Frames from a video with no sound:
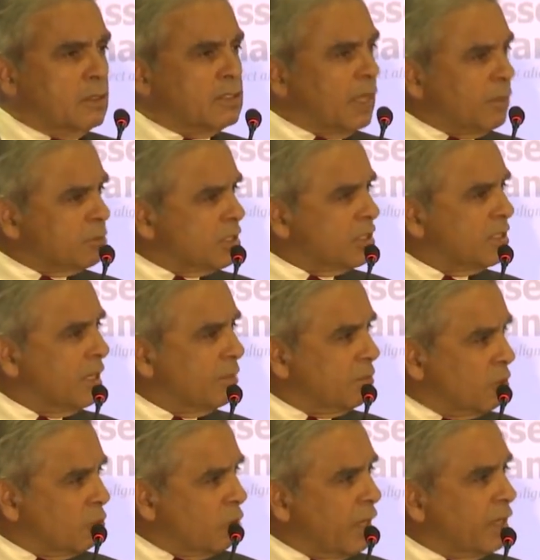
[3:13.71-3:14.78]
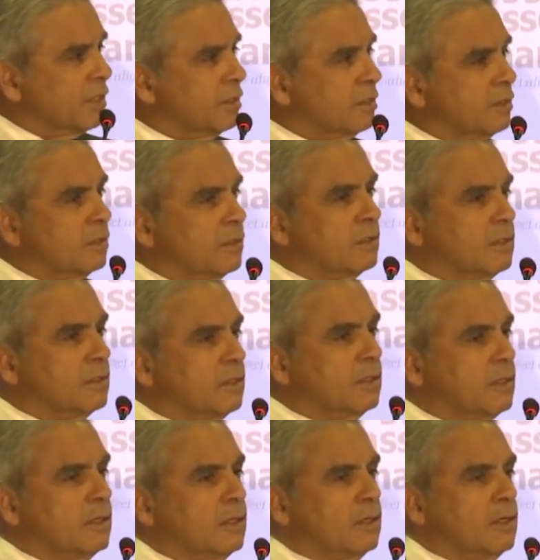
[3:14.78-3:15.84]
Assumption number one
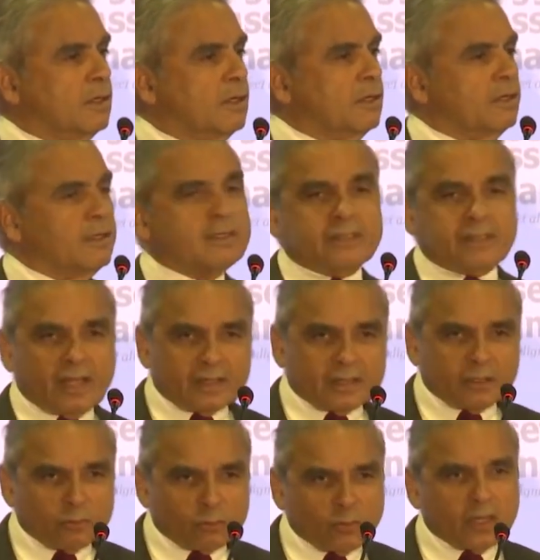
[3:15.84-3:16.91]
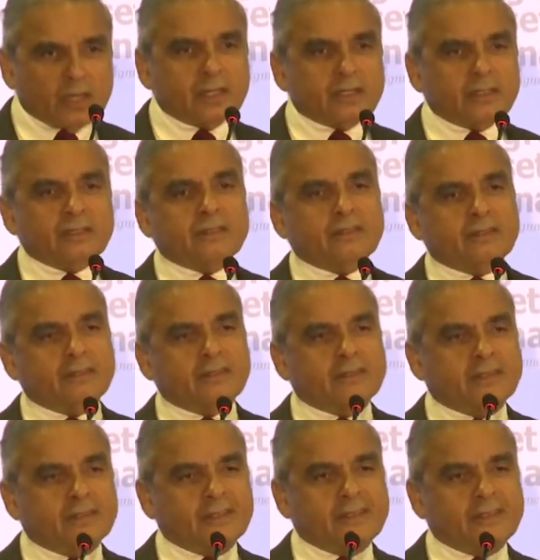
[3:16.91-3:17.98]
is that the world
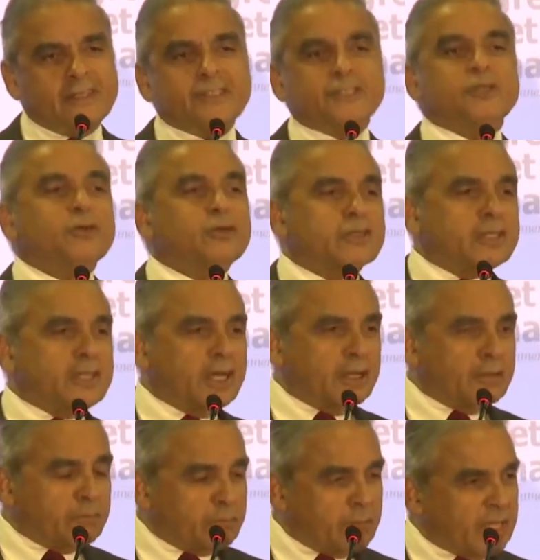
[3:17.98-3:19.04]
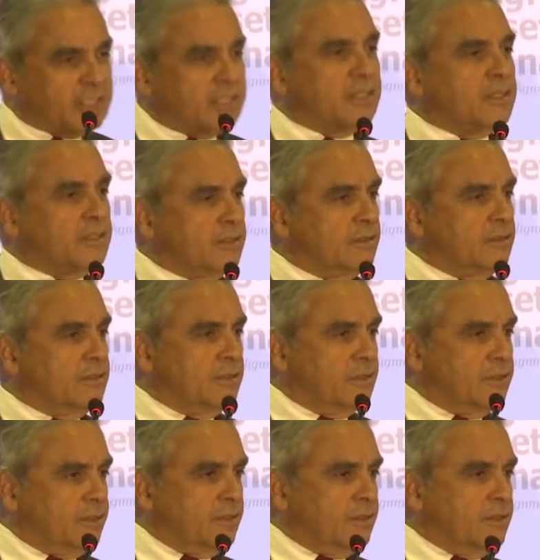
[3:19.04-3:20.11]
is going to get better
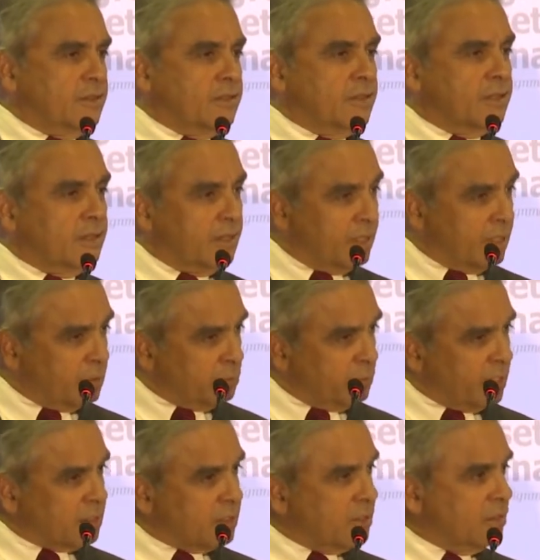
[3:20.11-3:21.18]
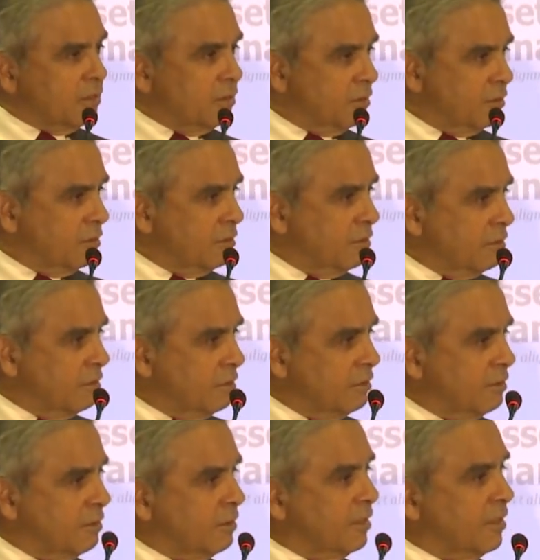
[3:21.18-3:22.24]
and better
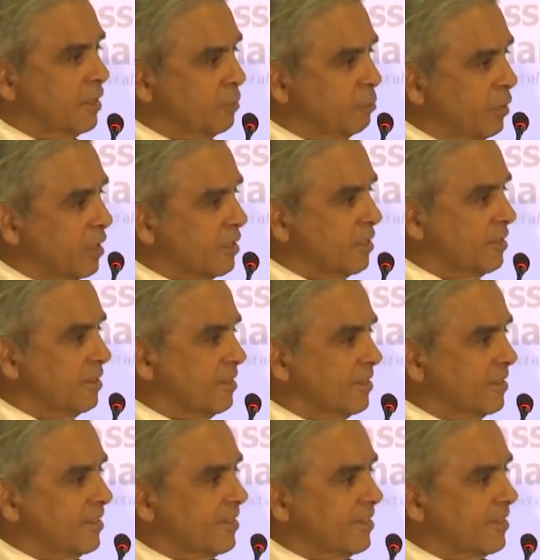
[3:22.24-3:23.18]
and better.